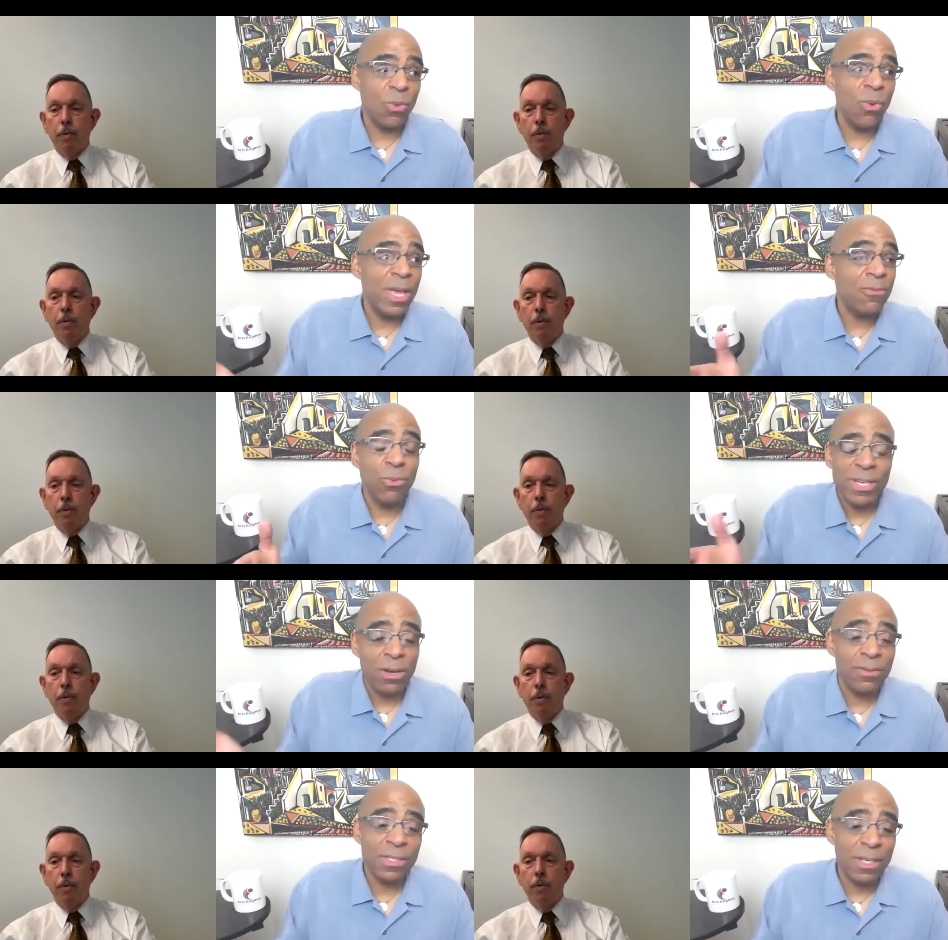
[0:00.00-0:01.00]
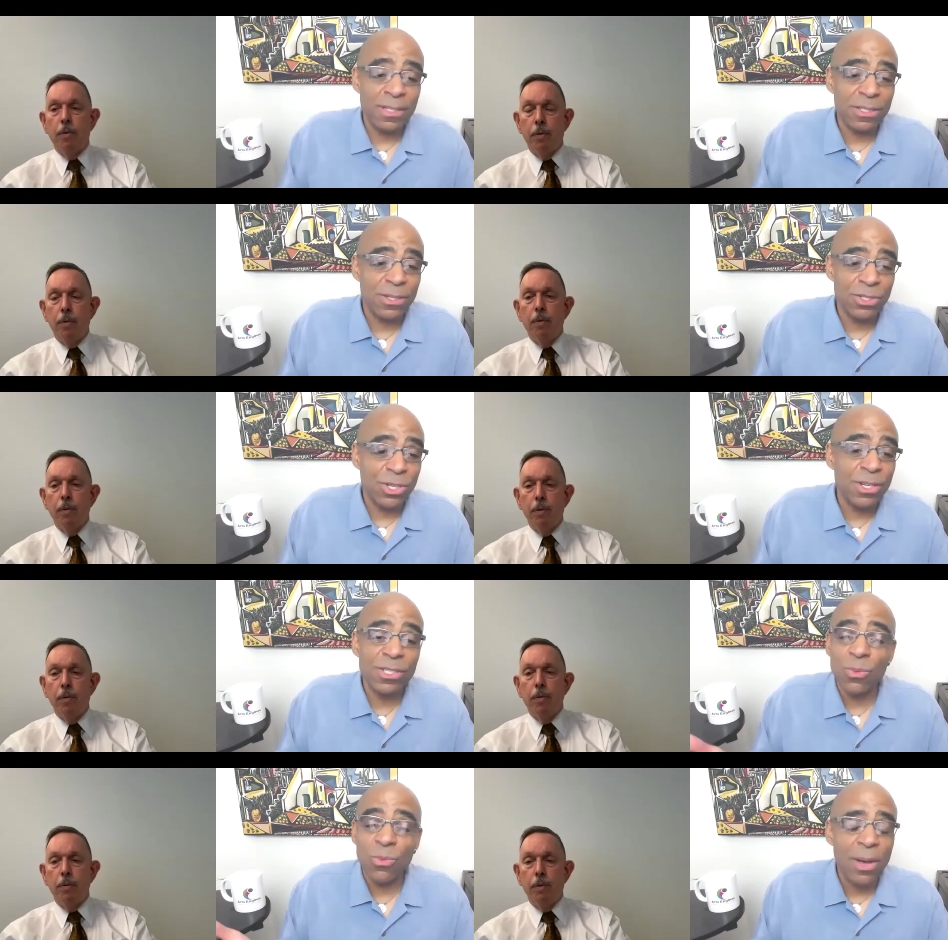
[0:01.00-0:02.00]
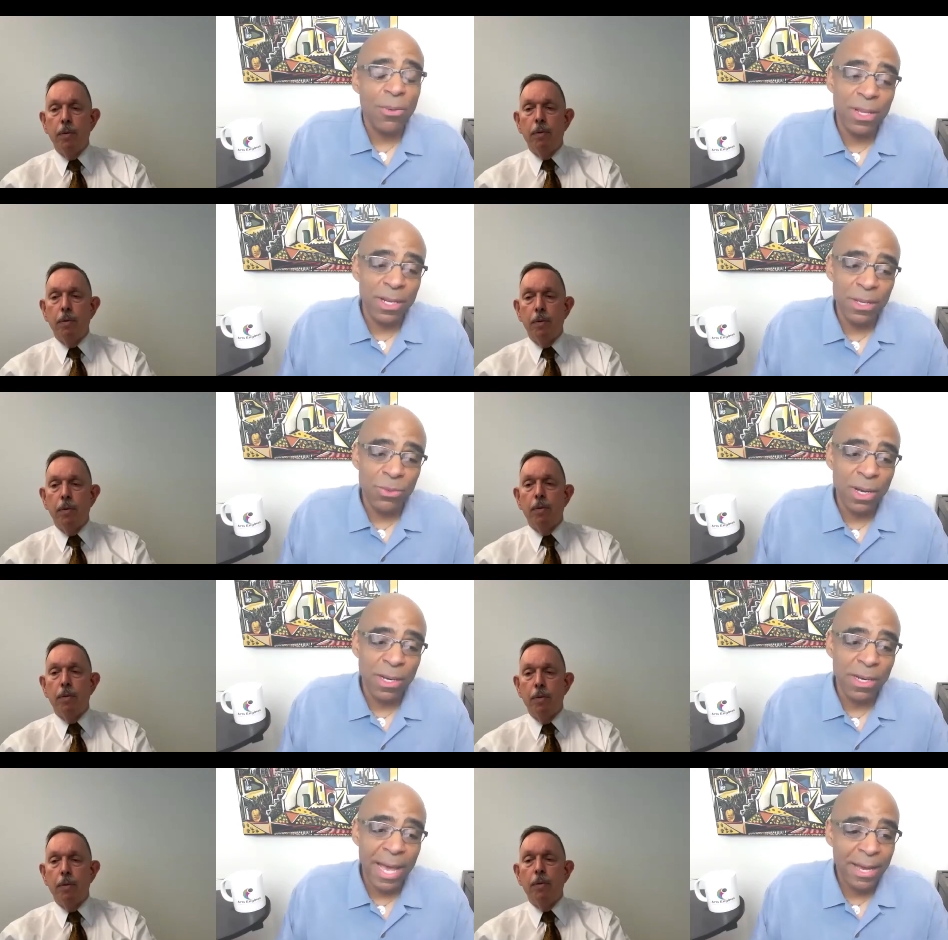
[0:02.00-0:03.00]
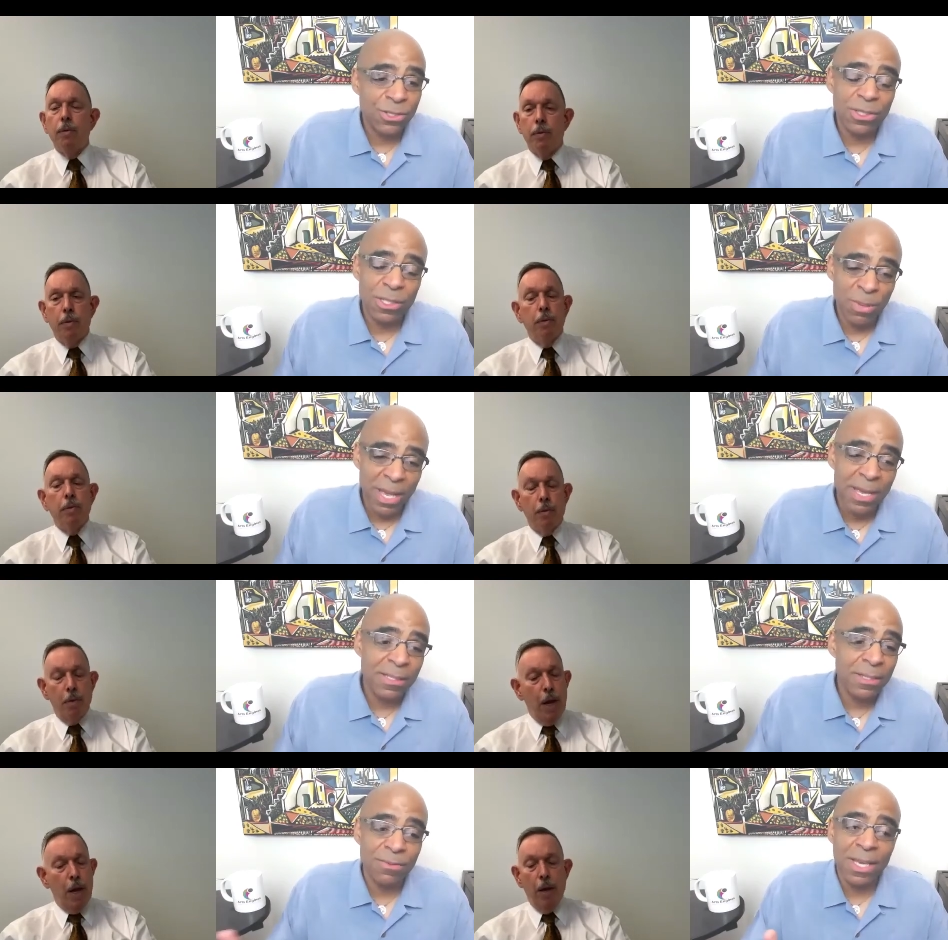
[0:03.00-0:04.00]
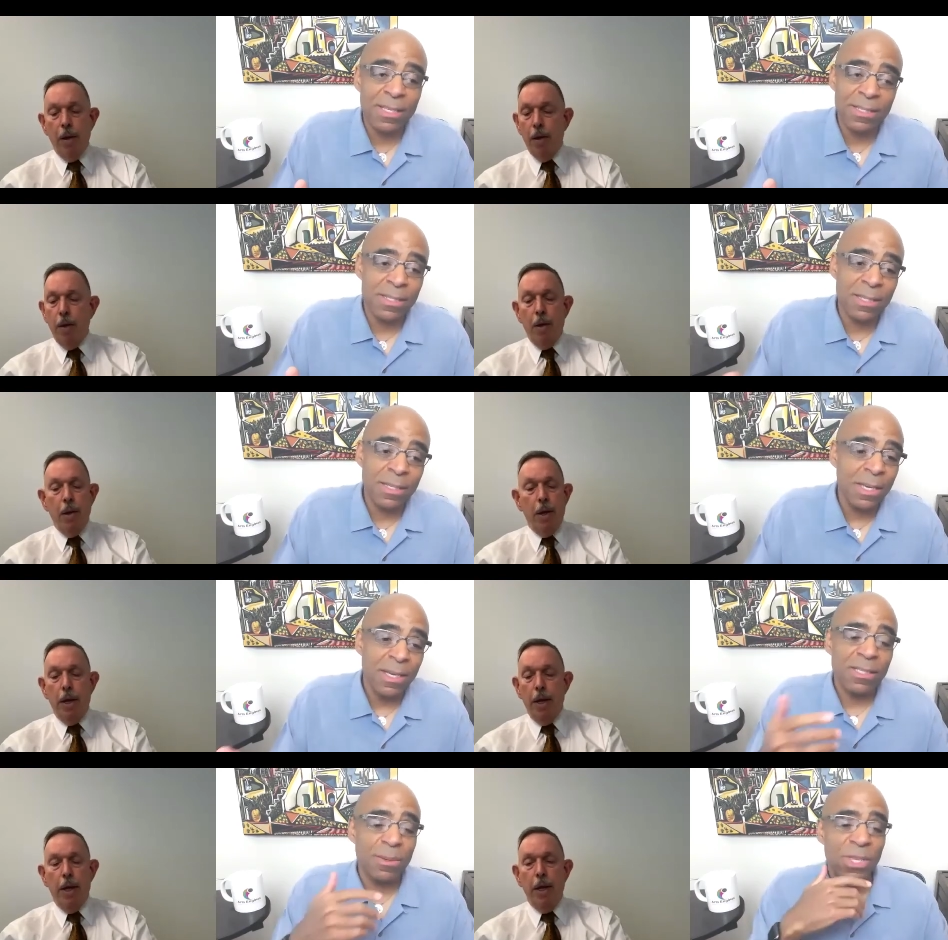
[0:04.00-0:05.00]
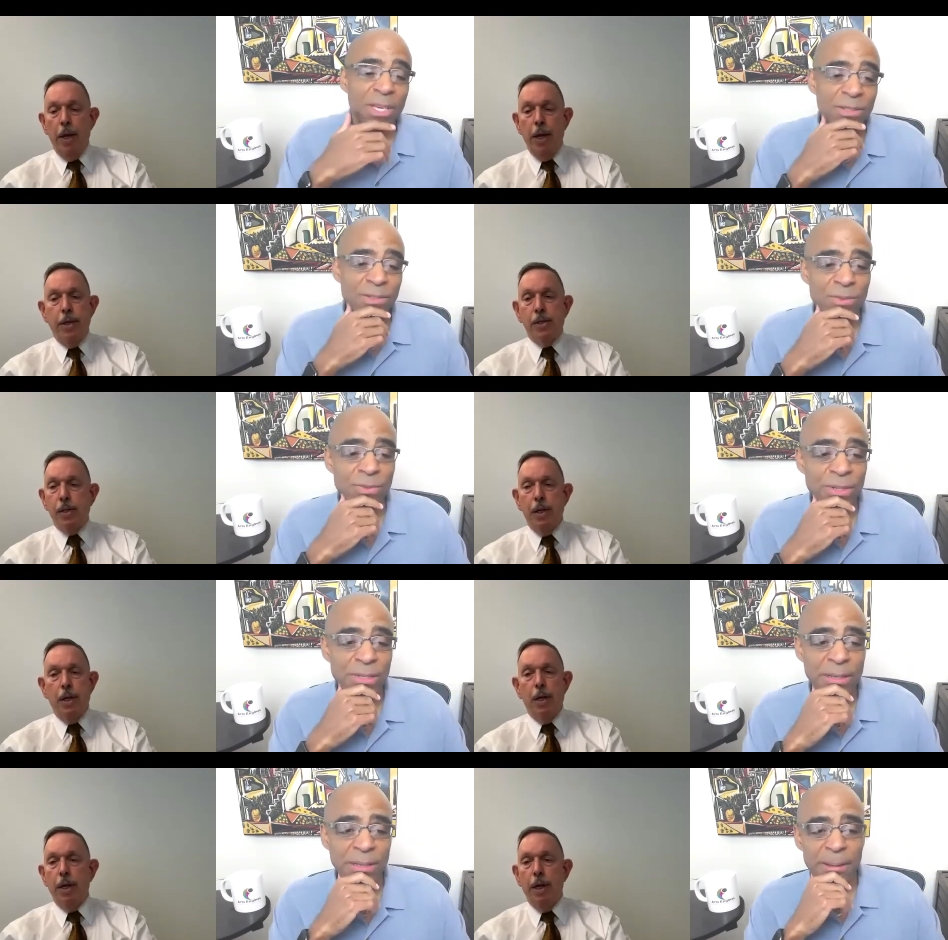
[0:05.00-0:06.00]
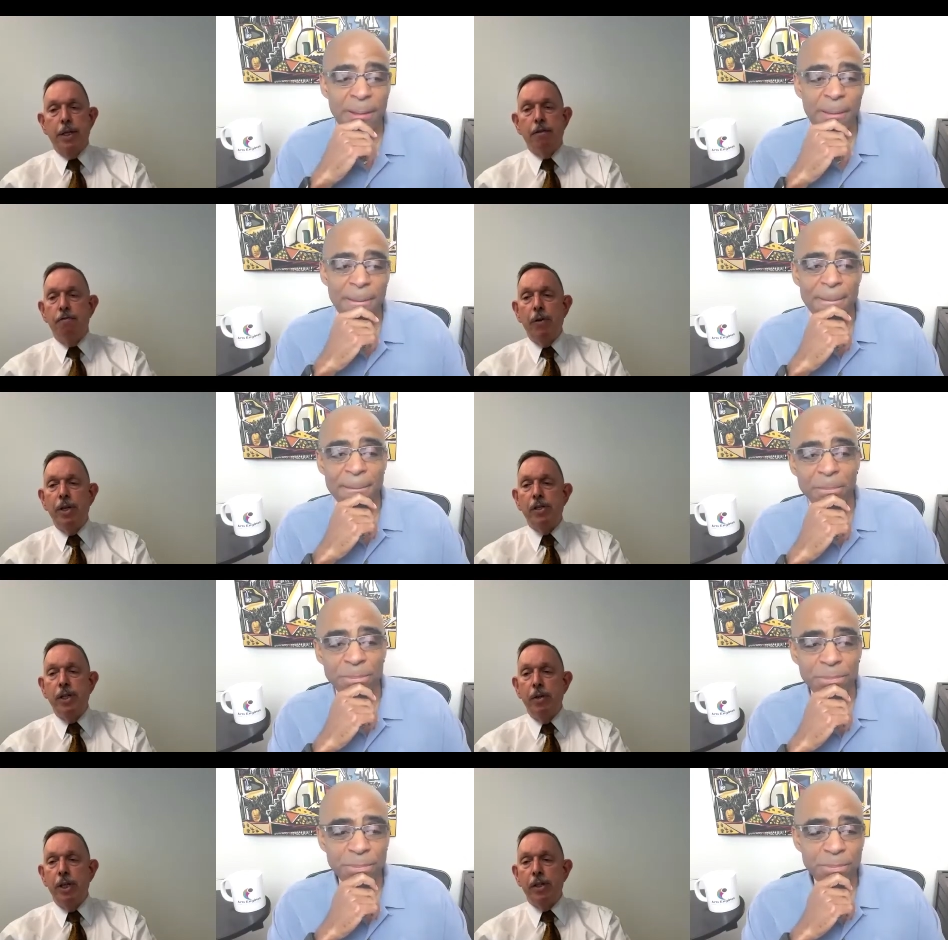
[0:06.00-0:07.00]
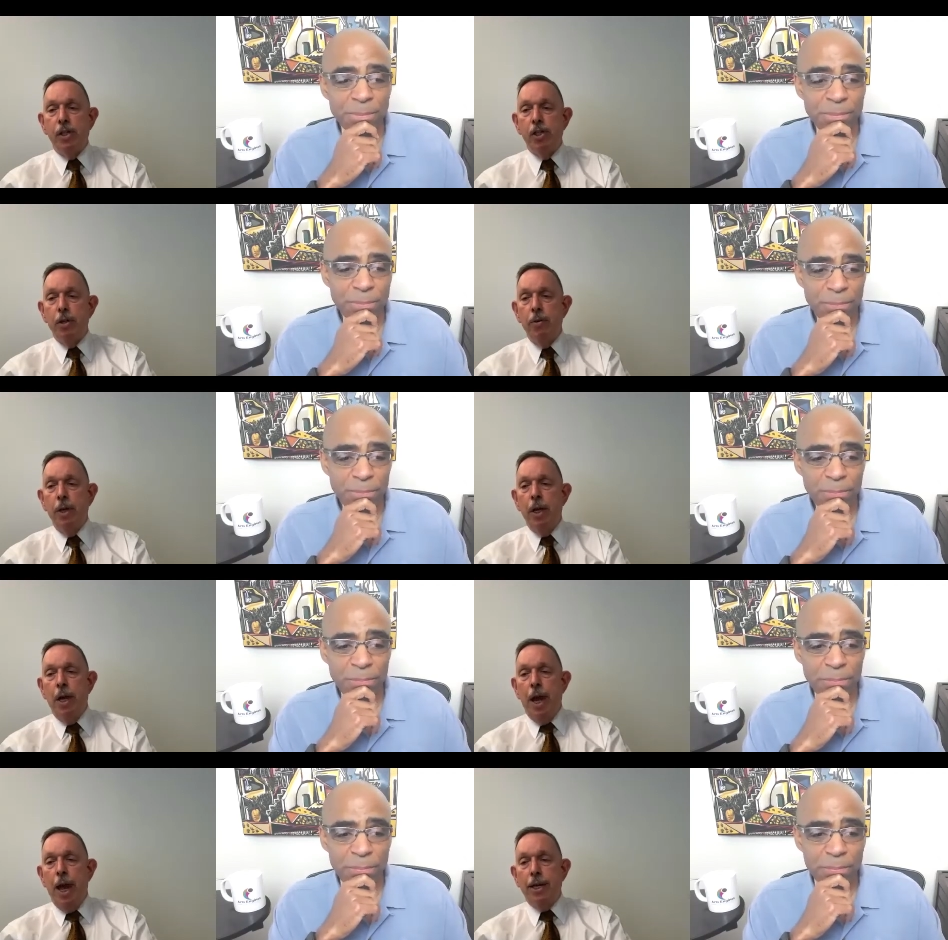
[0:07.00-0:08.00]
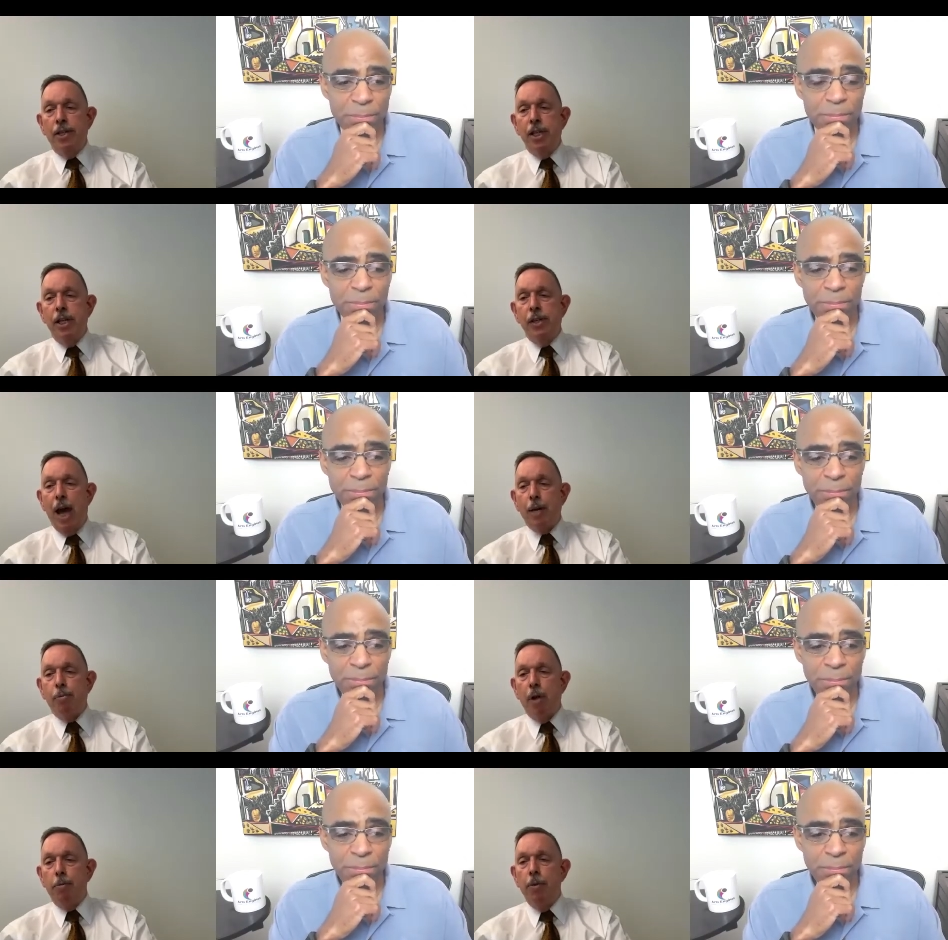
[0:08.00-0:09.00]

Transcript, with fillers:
Speaker 1: if we all of a sudden start charging, why will anyone actually pay us if they can see something else it's,
Speaker 2: for free? It's a very serious issue. And it's the exact problem the